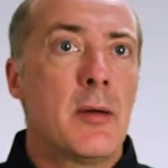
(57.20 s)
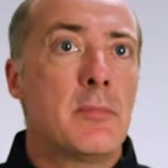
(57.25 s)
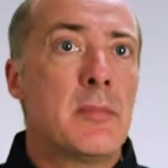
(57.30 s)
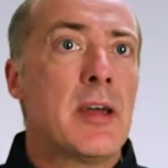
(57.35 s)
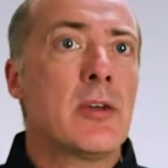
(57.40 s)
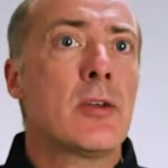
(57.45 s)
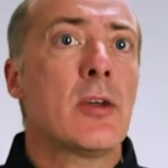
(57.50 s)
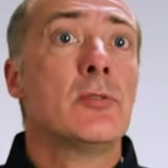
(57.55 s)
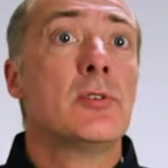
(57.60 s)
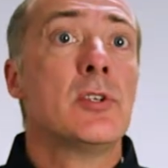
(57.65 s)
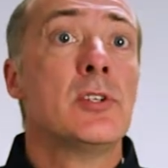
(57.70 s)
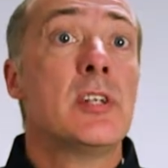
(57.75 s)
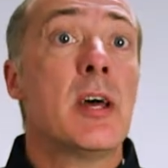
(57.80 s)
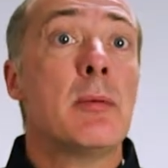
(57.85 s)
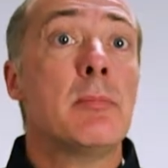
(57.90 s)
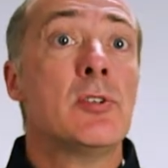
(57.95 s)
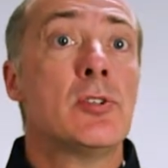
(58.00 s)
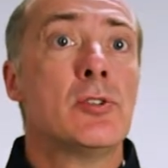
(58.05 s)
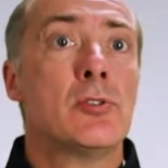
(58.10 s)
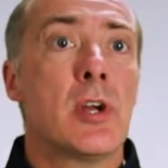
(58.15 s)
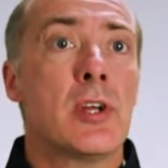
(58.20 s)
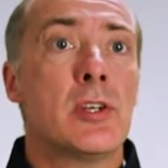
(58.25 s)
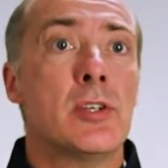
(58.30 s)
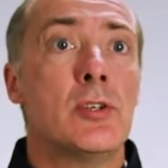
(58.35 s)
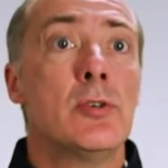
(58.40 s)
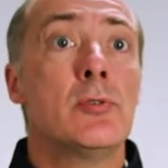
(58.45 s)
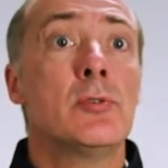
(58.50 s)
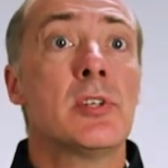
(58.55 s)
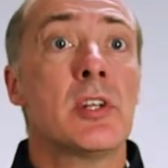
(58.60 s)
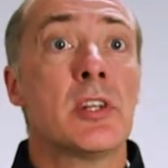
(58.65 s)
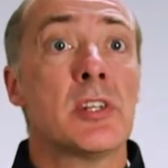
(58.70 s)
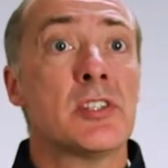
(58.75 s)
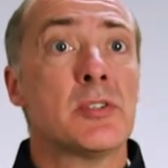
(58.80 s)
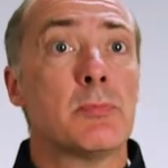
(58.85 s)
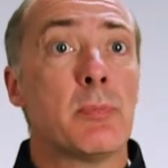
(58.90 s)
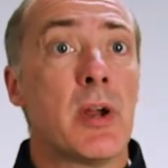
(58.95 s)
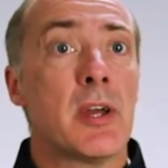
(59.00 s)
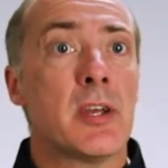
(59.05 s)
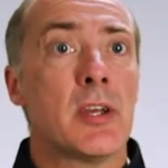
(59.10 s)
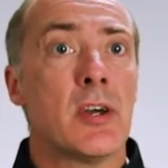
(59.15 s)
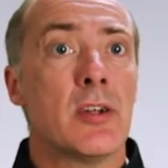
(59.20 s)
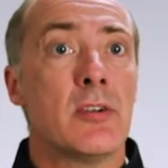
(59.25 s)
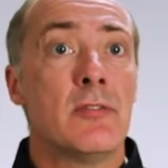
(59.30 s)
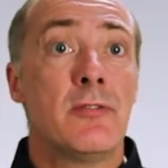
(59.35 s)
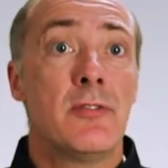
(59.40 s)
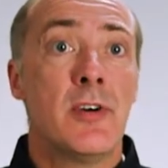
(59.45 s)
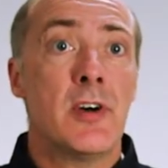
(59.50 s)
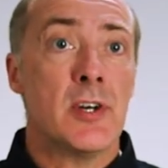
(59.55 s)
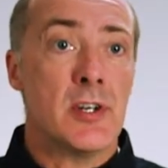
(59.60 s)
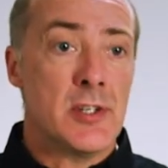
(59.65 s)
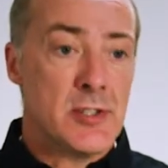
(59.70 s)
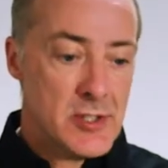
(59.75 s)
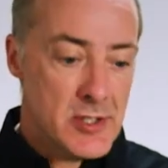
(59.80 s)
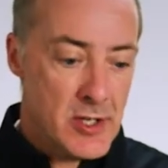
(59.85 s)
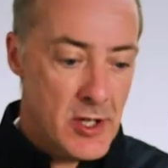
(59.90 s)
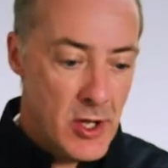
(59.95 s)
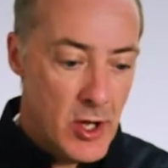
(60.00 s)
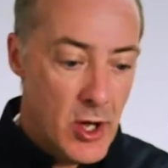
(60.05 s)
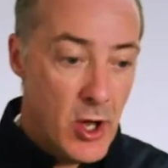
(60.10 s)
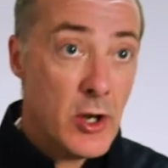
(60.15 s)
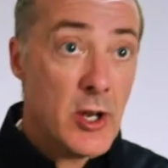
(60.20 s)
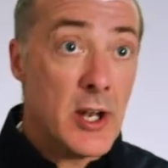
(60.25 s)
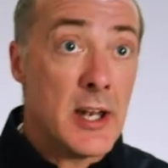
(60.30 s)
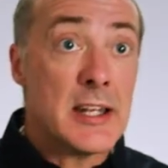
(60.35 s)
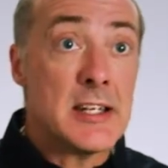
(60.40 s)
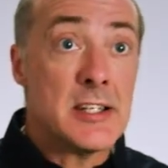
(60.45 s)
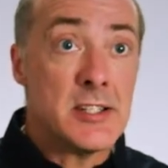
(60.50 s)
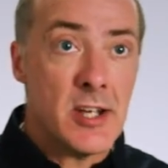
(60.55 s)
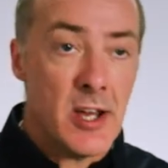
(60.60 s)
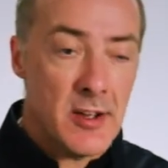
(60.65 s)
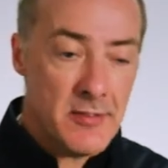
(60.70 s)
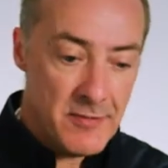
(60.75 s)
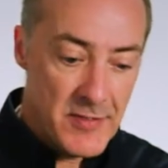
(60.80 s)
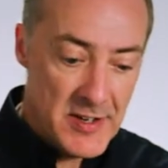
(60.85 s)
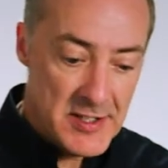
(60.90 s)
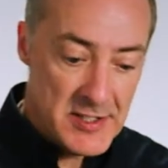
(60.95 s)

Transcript: I'm now going to demonstrate using the spray gun first on a leak-tight